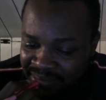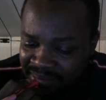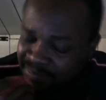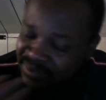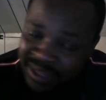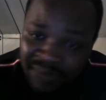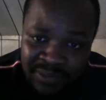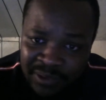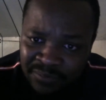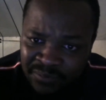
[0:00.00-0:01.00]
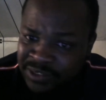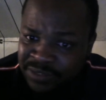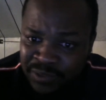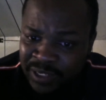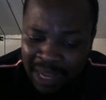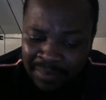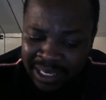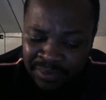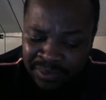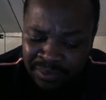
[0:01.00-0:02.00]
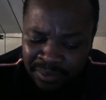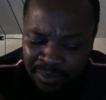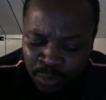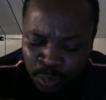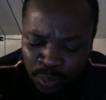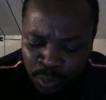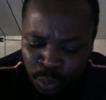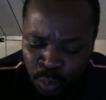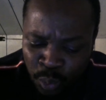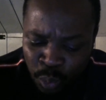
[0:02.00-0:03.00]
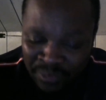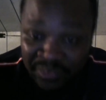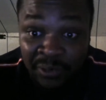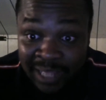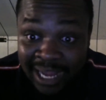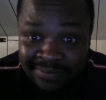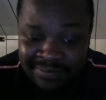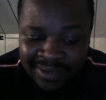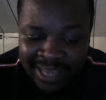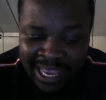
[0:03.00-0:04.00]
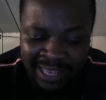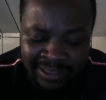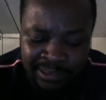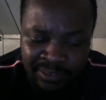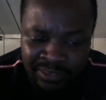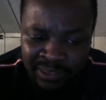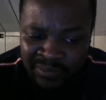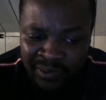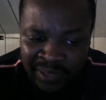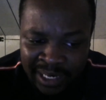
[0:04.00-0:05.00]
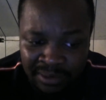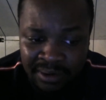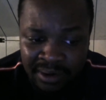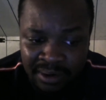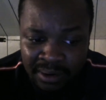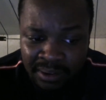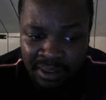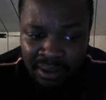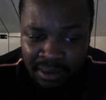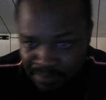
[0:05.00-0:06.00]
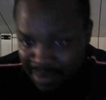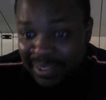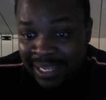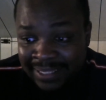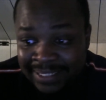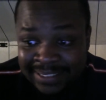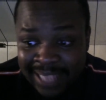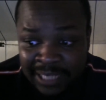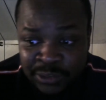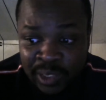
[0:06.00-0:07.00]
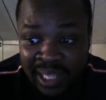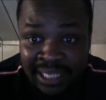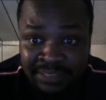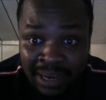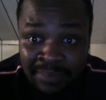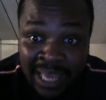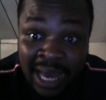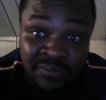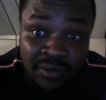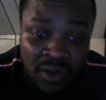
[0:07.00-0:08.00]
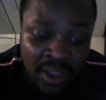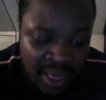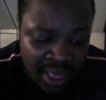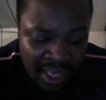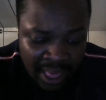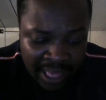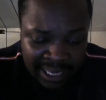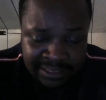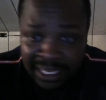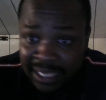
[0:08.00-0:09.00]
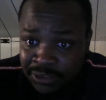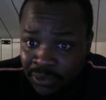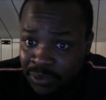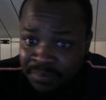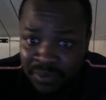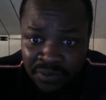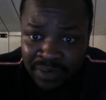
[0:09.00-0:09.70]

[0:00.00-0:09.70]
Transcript: stuff was go- was just really complicated with with their life, and they figured that maybe taking this extra class might be helpful. And I was like, yeah, sure, go right